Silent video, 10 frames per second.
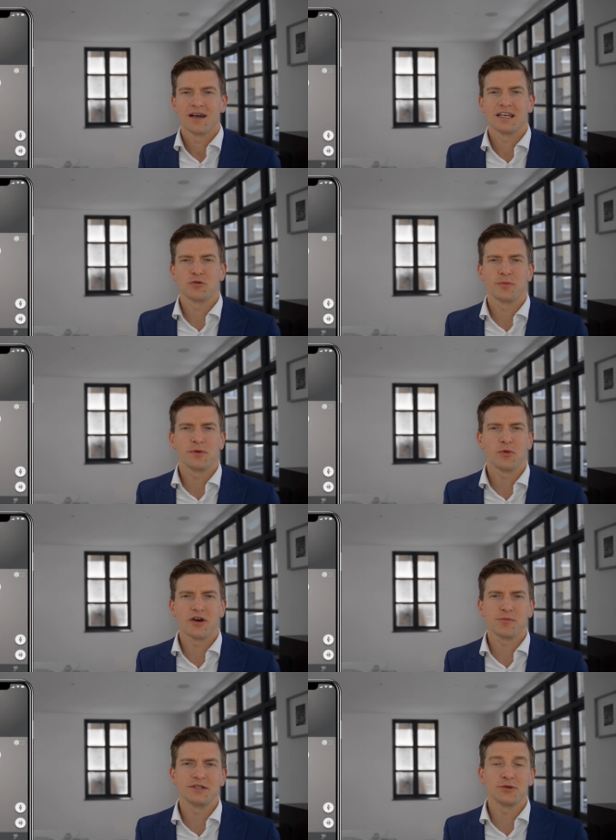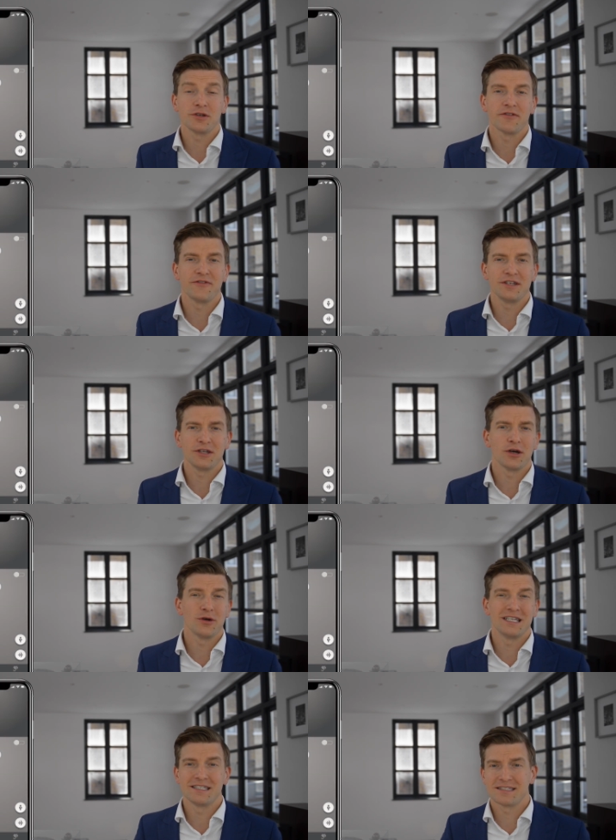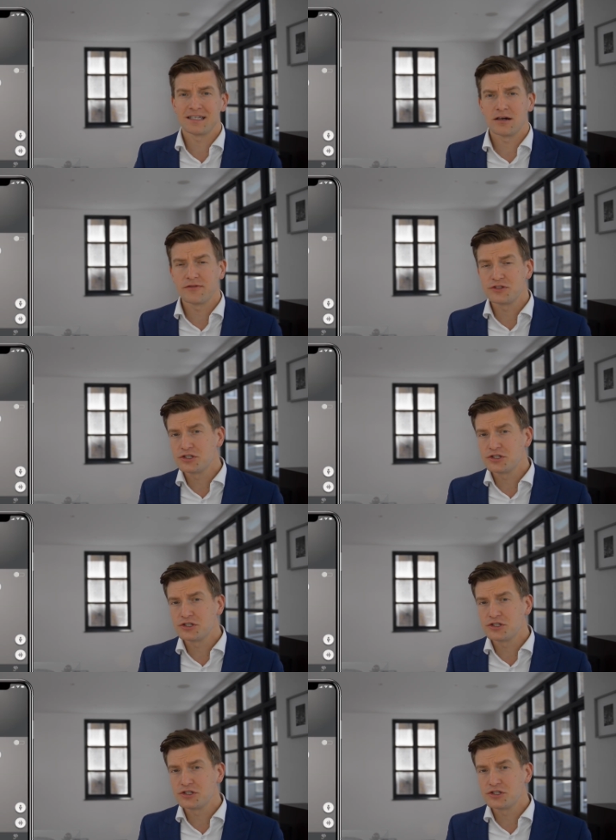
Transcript: and it would be worth me doing a video in itself